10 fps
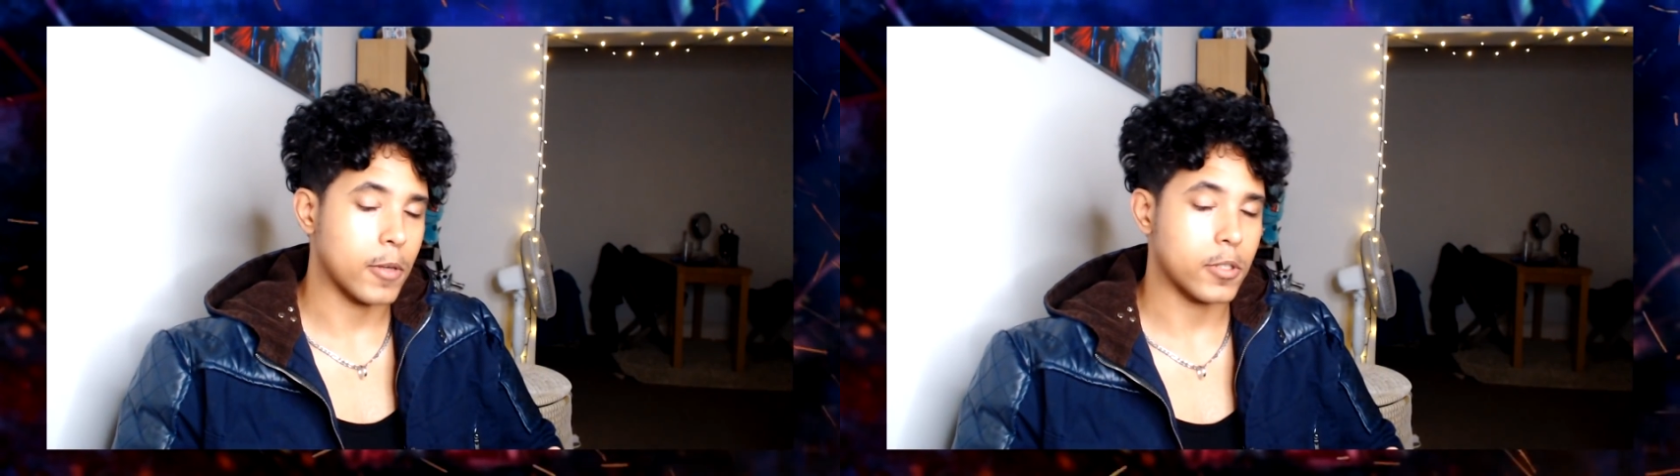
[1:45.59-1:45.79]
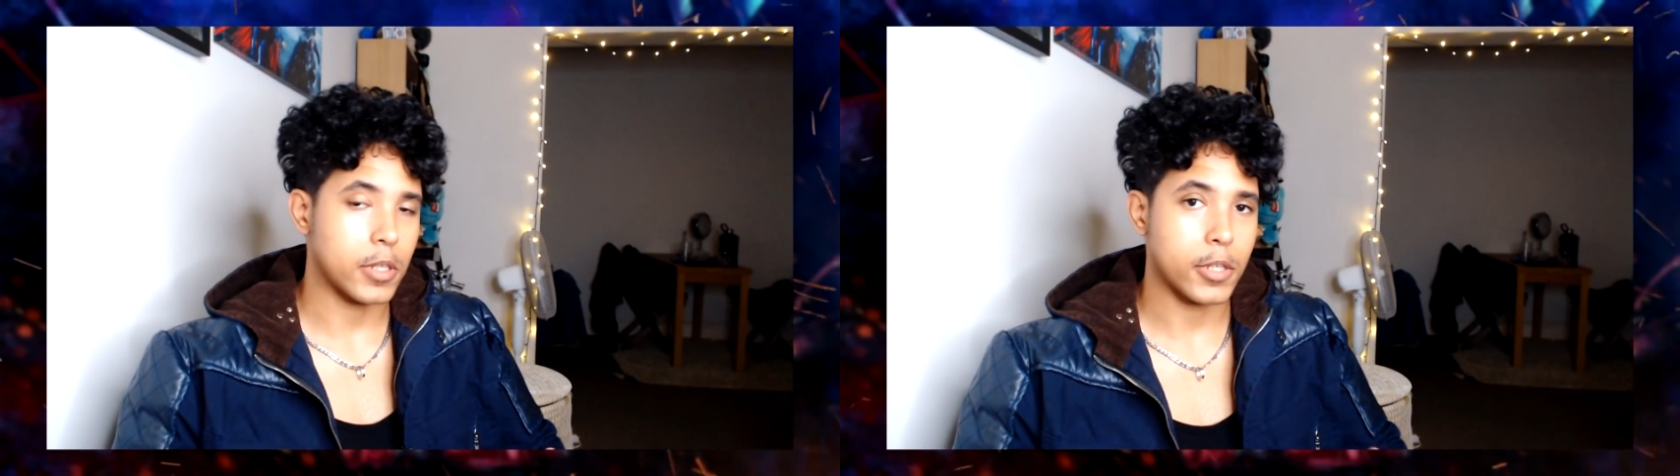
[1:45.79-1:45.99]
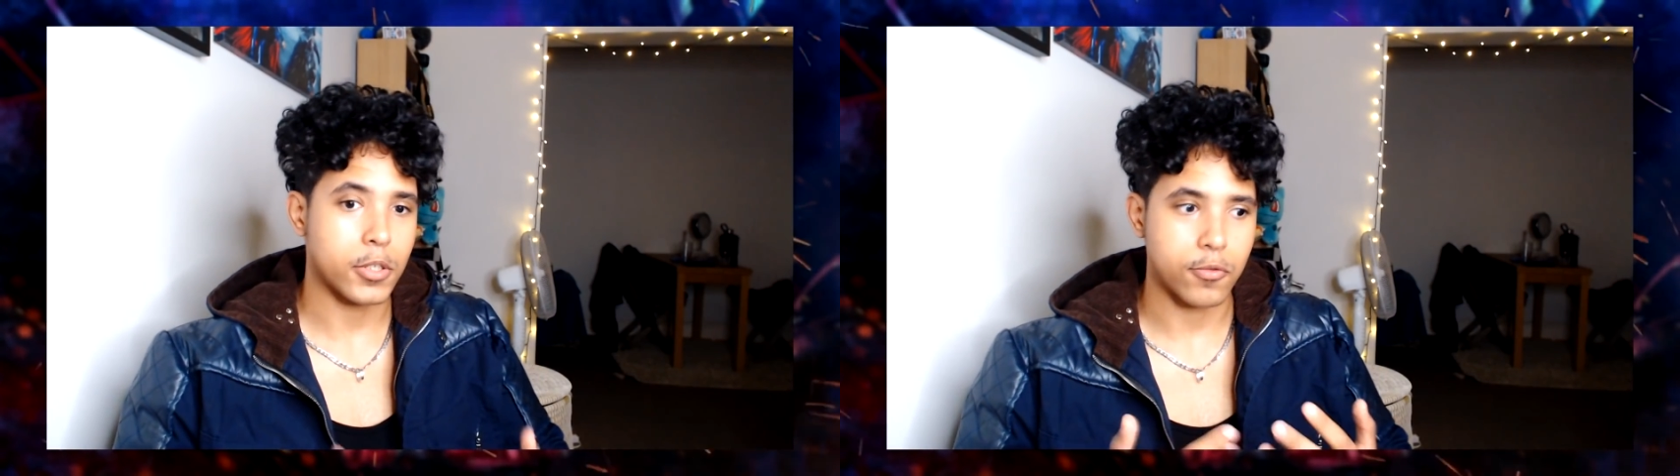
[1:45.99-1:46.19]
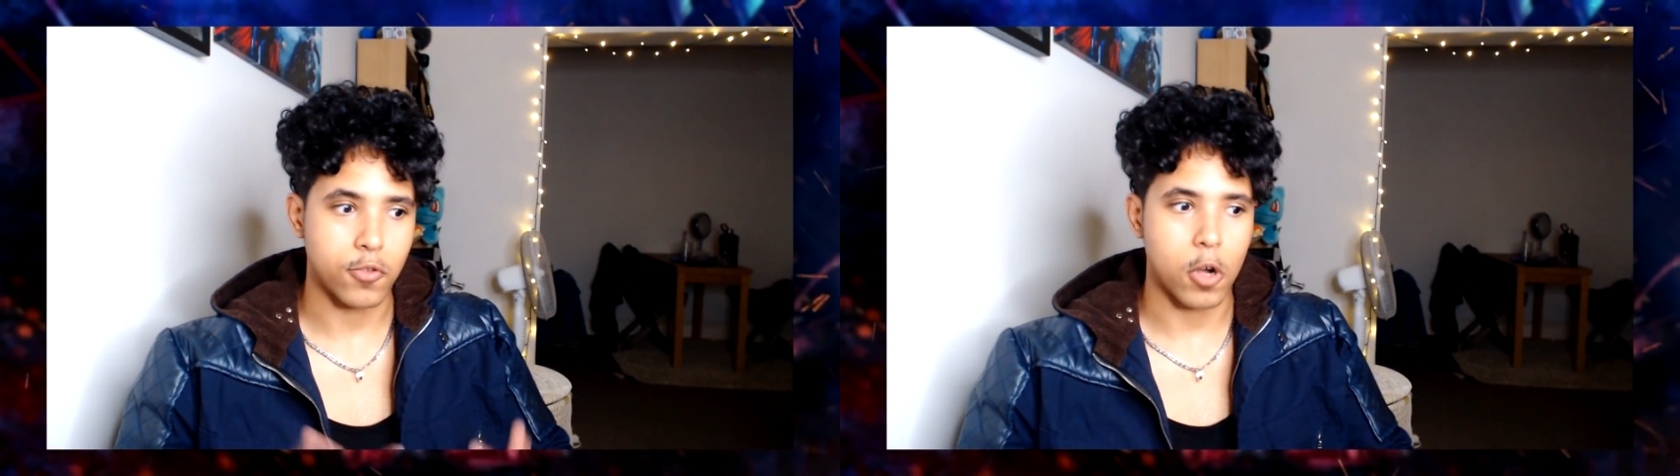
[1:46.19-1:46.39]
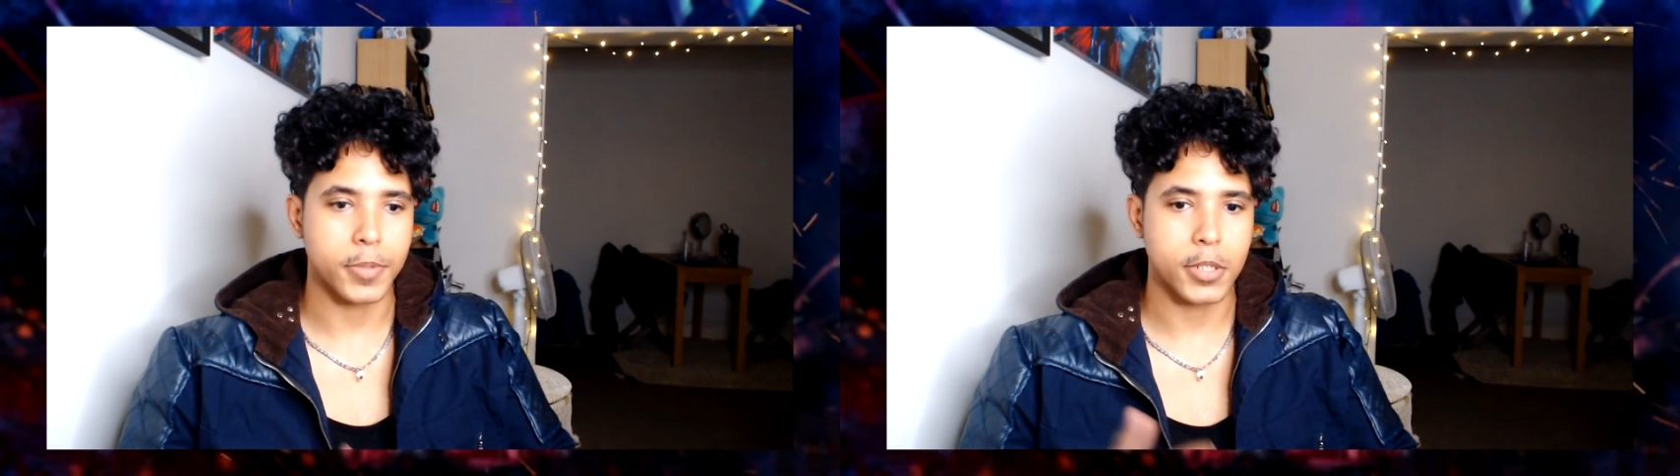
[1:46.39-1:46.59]
Special
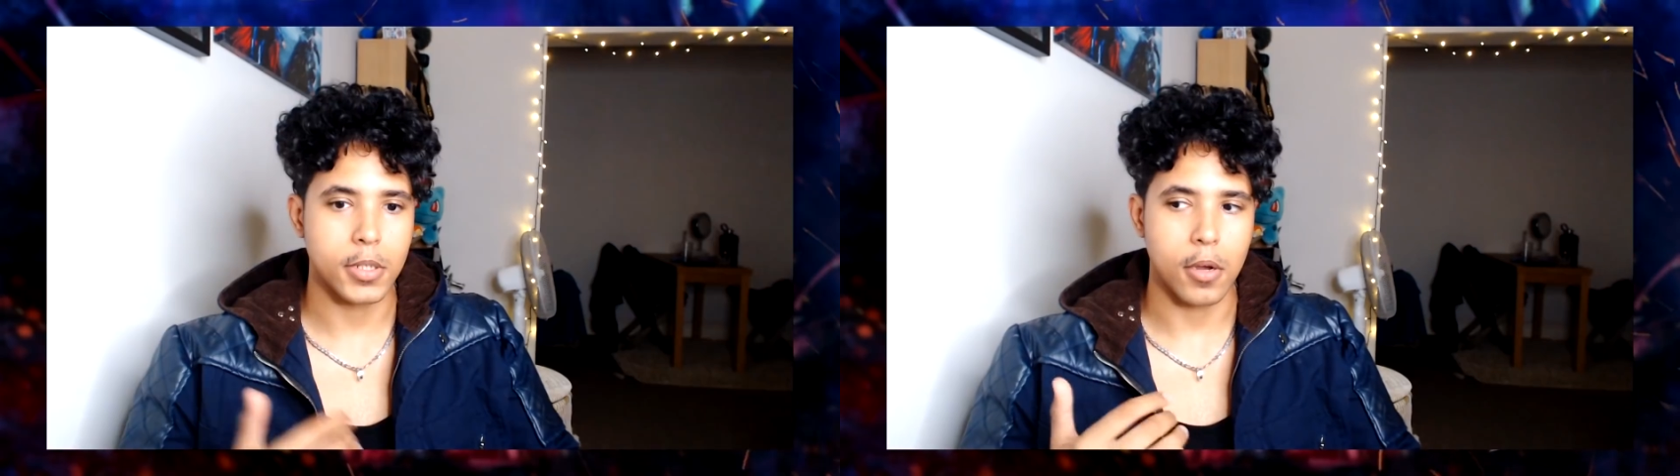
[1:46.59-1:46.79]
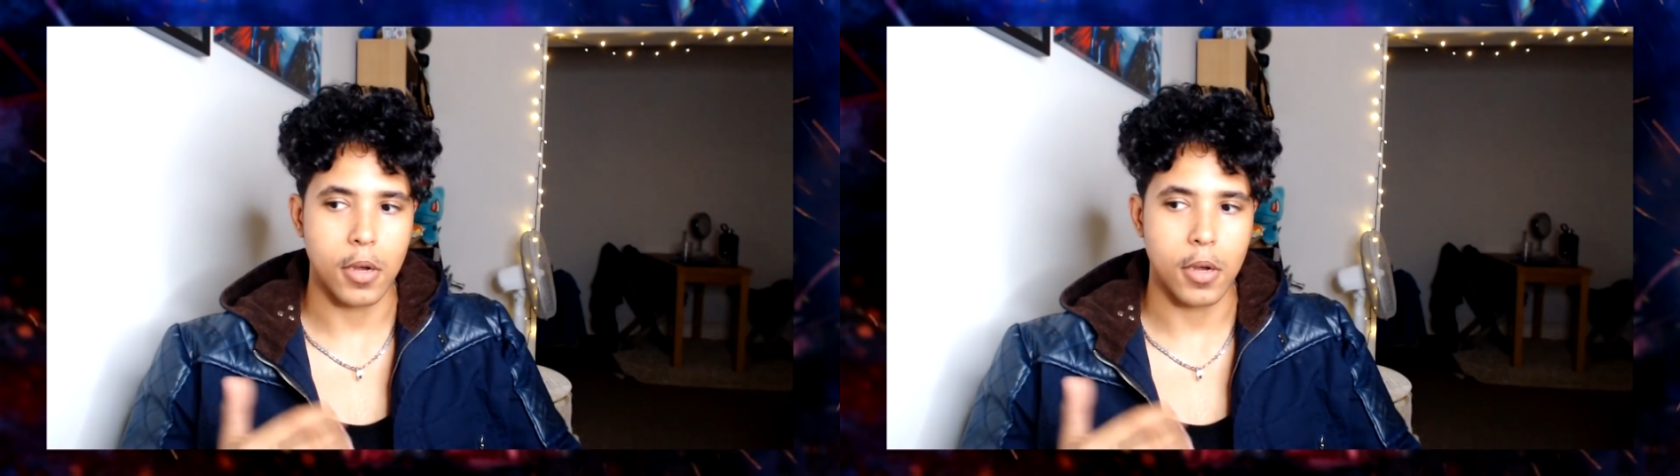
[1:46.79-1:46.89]
Edition drops